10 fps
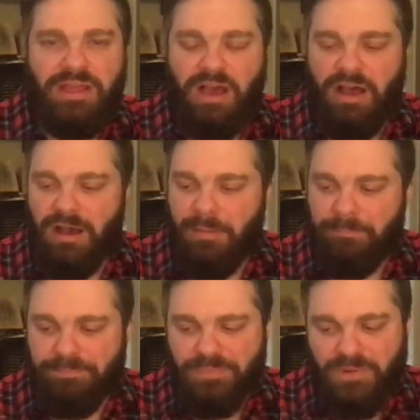
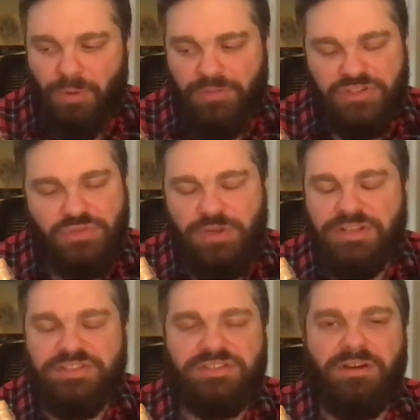While the
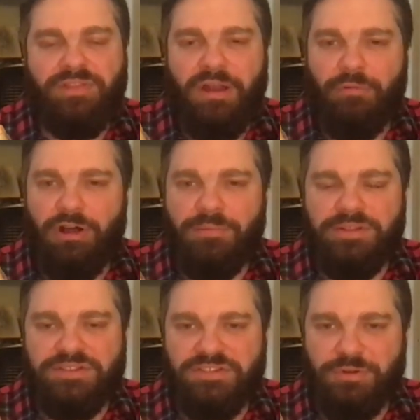sweetness of that rum
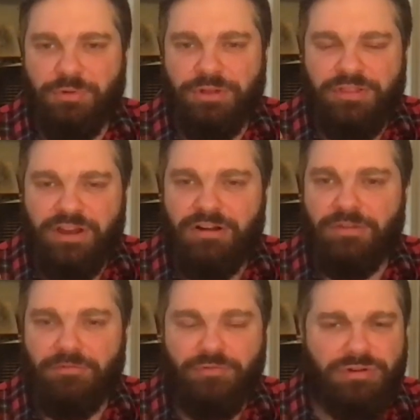is still really there and
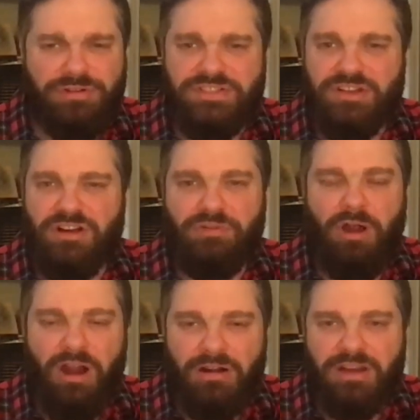the fruit notes are, you
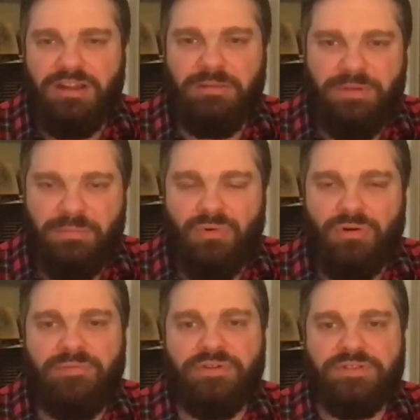are getting a bit
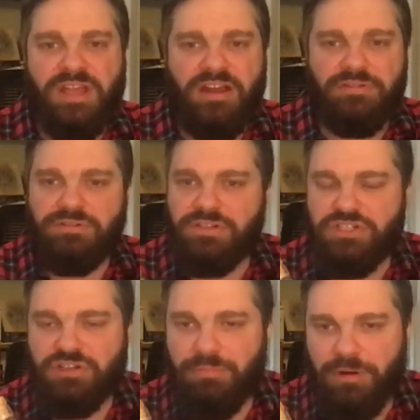more of those kind of
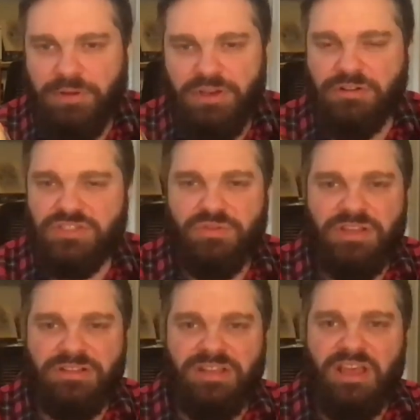traditional bourbon notes.
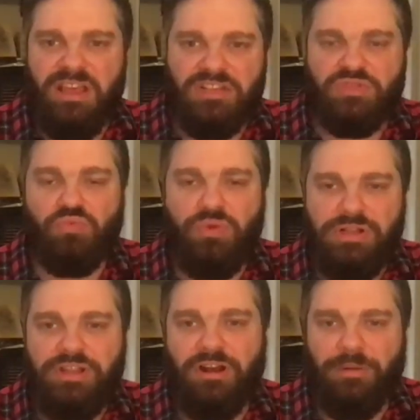It's
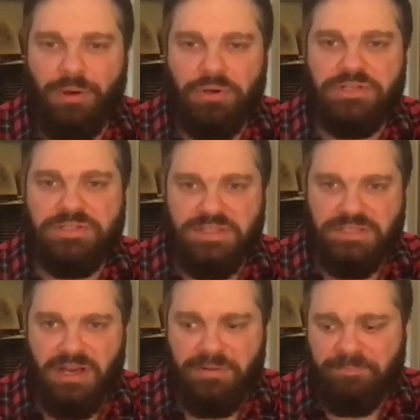really harmoniously
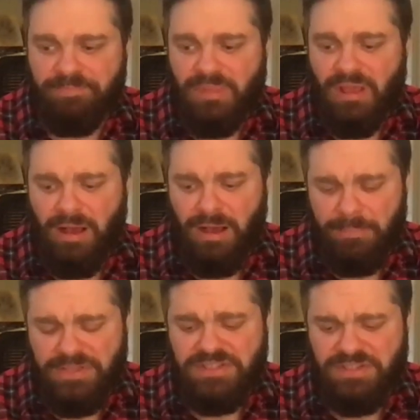done.
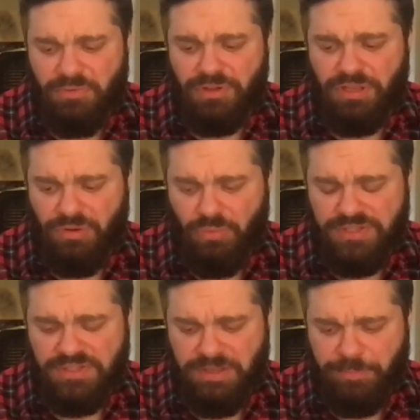This is a really good
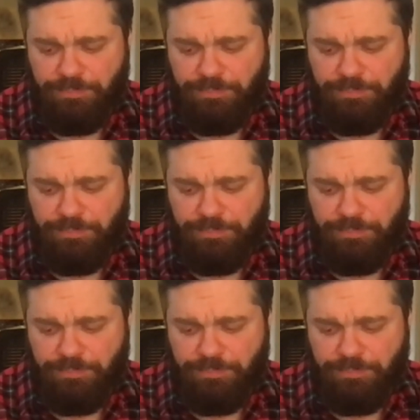whiskey.